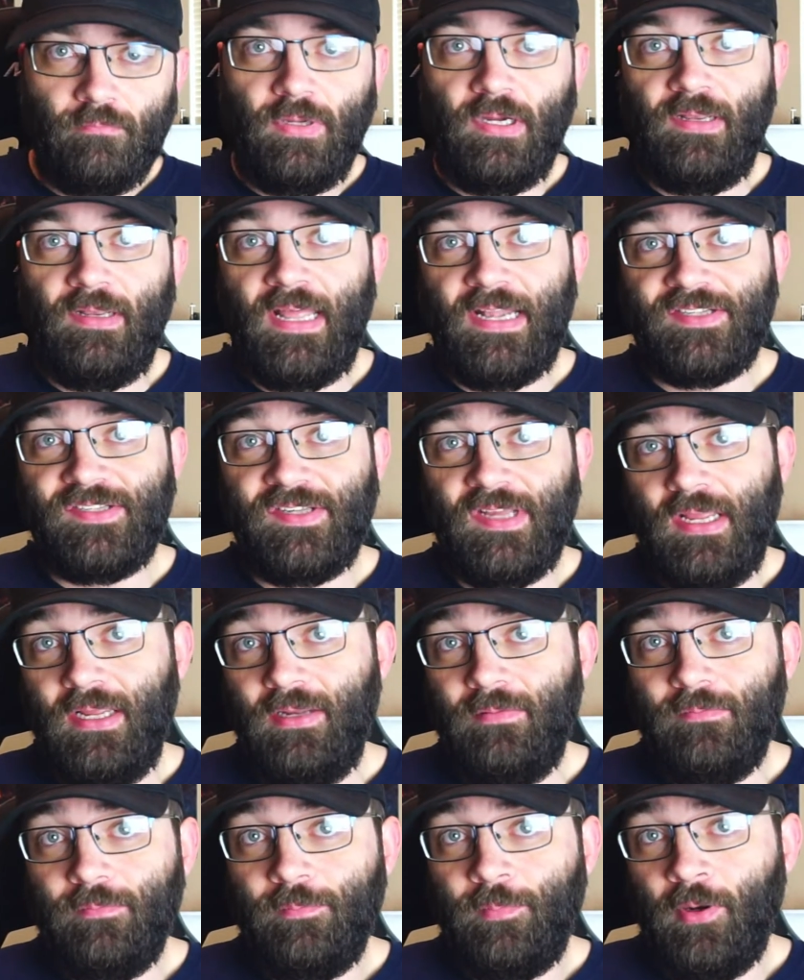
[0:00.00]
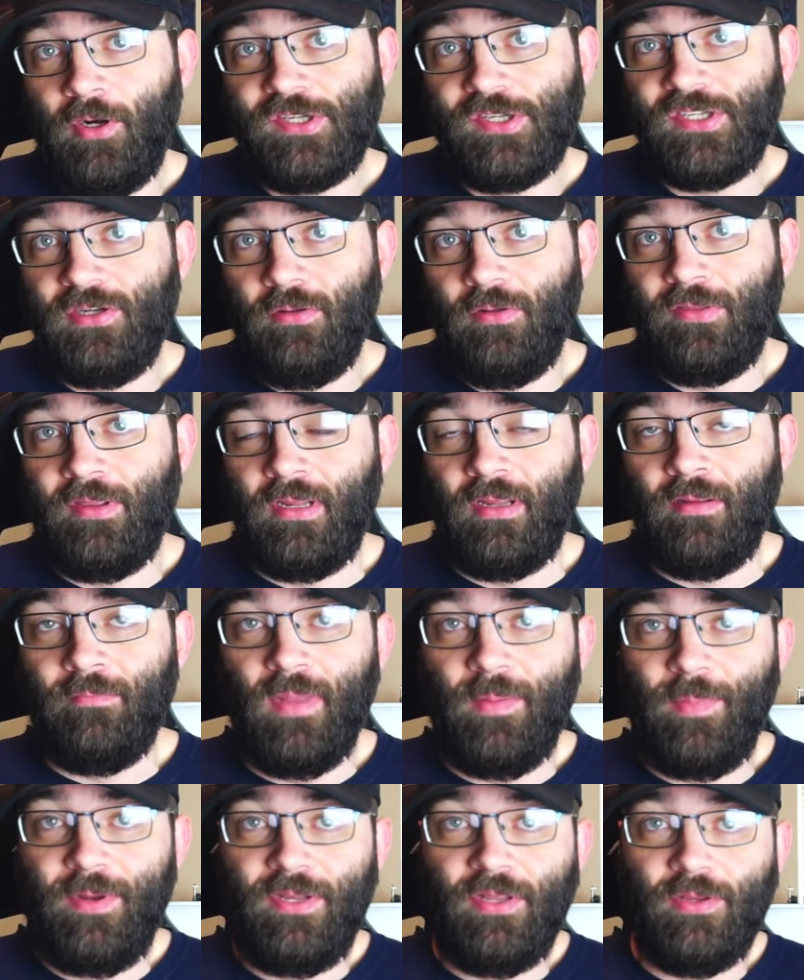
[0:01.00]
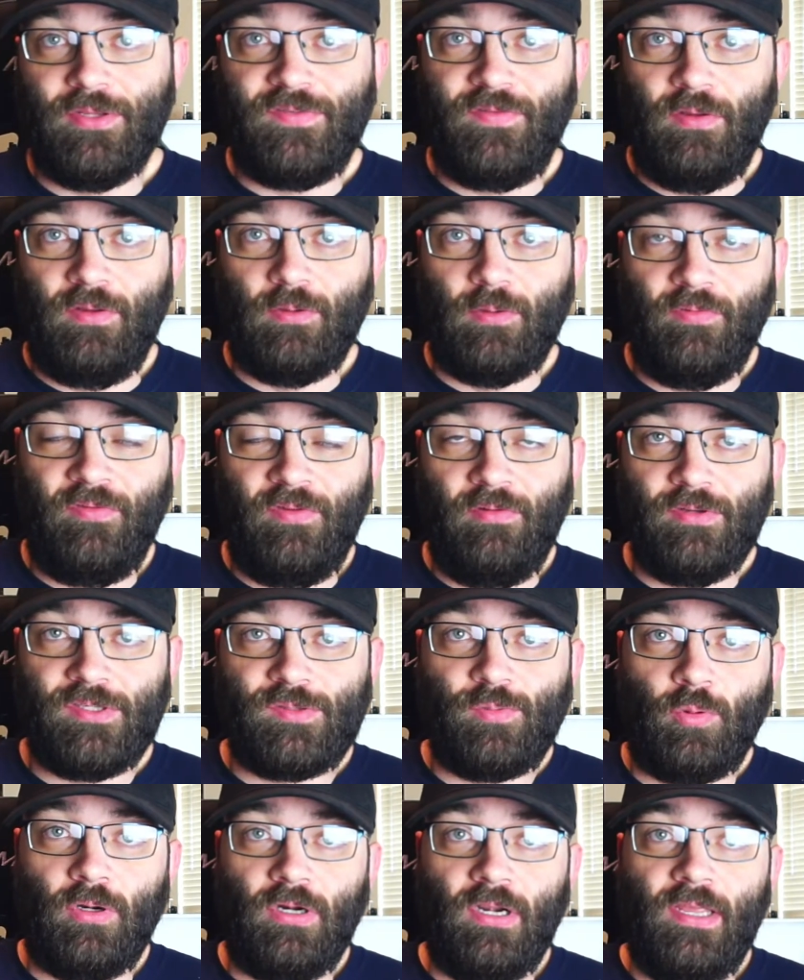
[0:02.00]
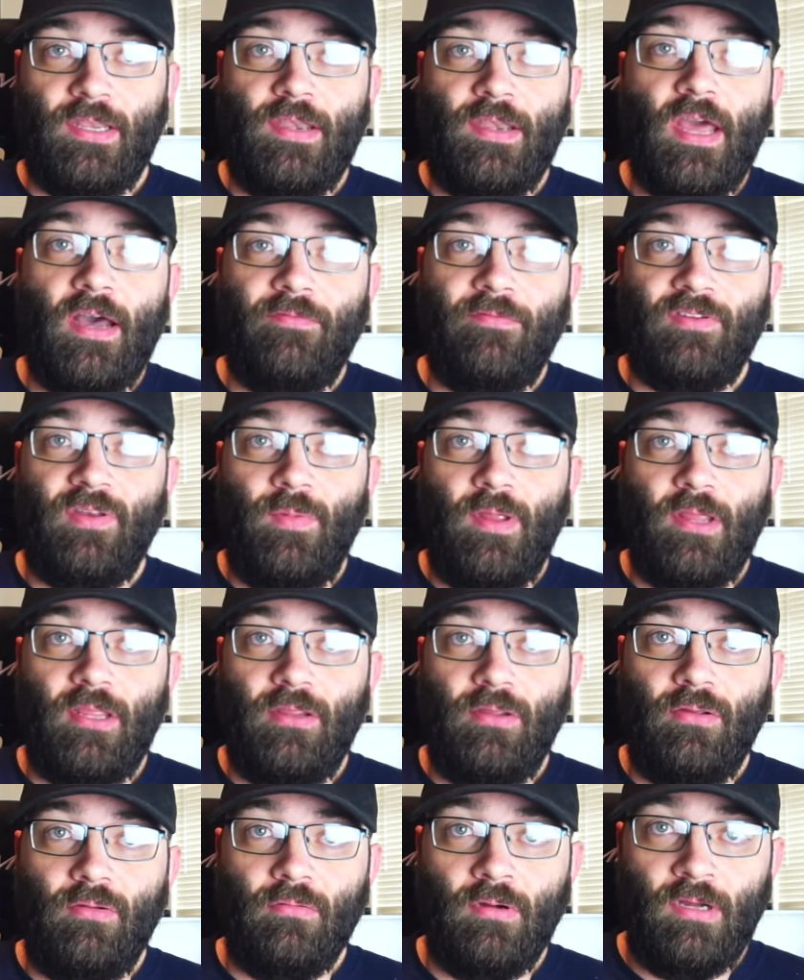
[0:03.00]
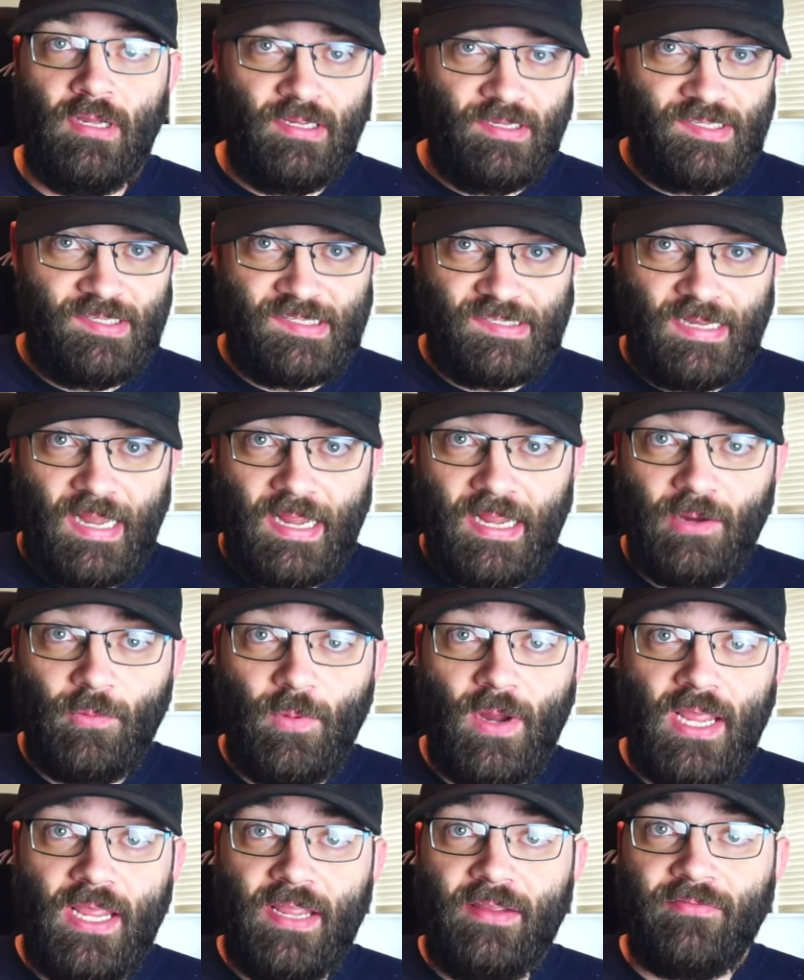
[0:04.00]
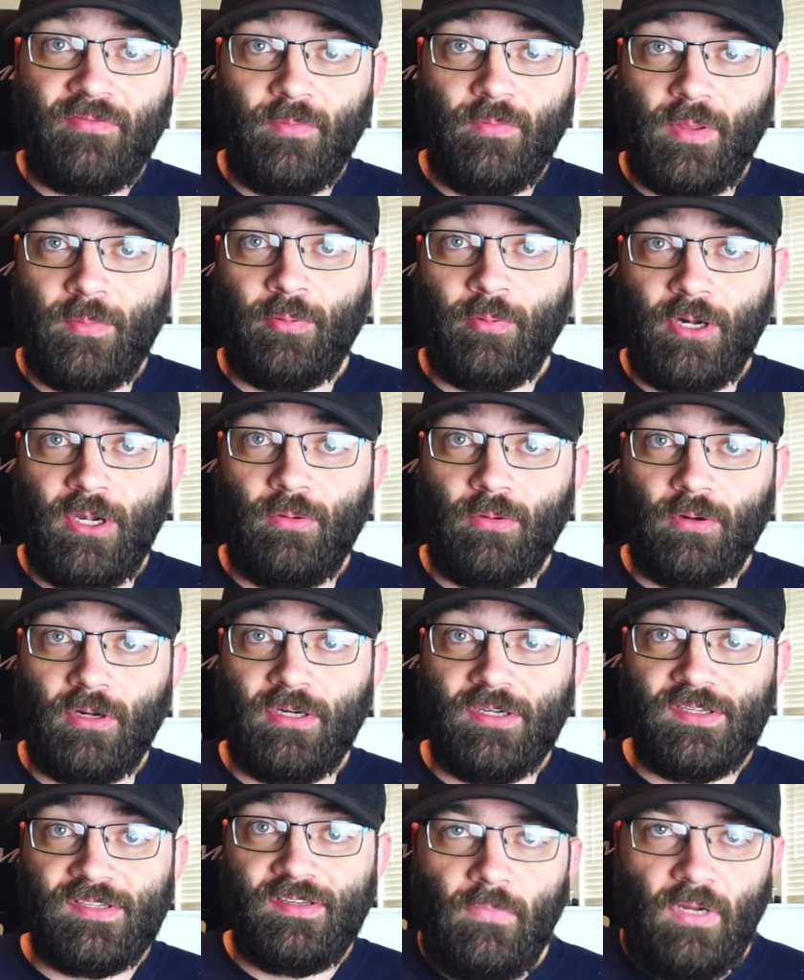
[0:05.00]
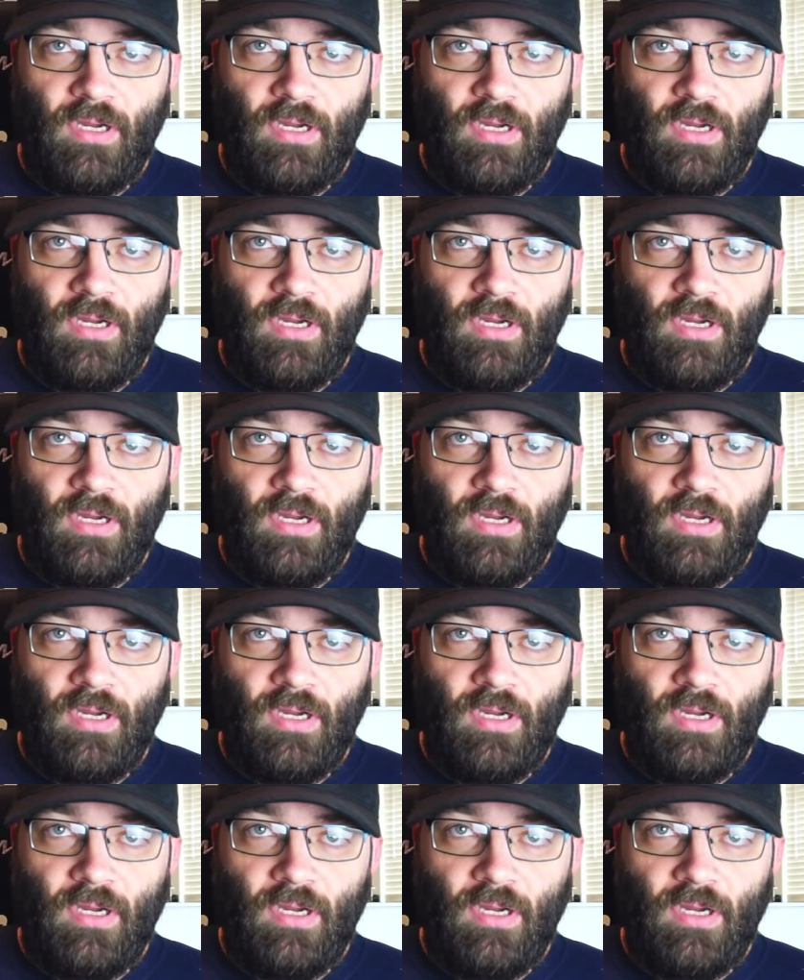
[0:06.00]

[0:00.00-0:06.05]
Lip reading: But that's a personal thing. Maybe those few reviews weren't enough to make you stay away from the pre-orders.